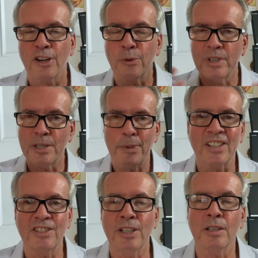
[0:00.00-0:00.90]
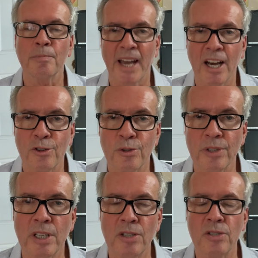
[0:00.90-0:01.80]
respecting
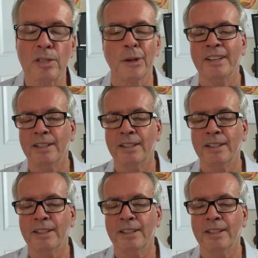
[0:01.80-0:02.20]
boundaries,